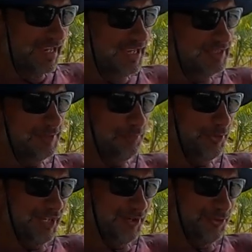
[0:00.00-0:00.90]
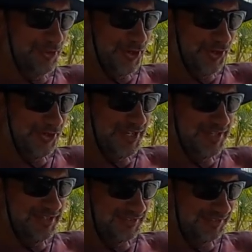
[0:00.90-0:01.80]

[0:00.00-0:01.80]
it's a pretty good lager,